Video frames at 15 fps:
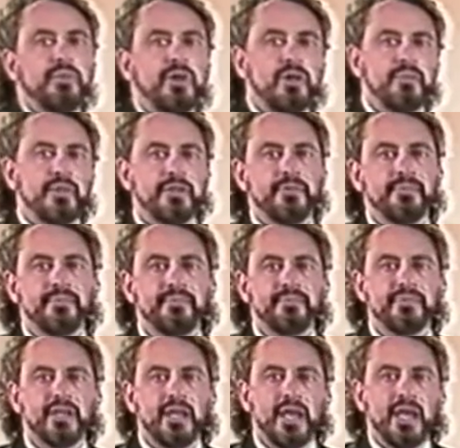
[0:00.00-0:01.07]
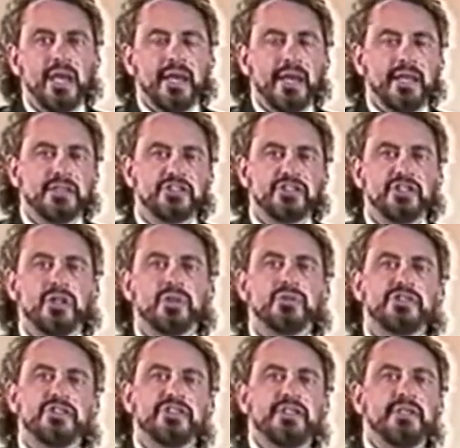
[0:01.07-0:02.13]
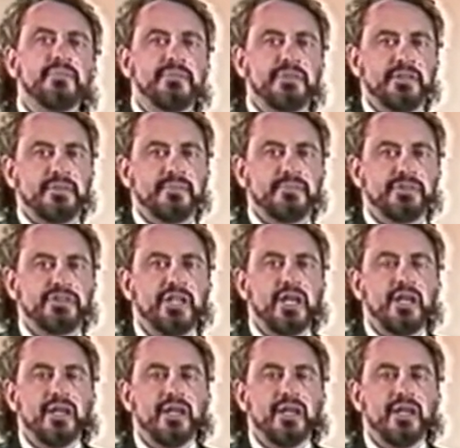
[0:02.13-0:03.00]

moment. And so symptoms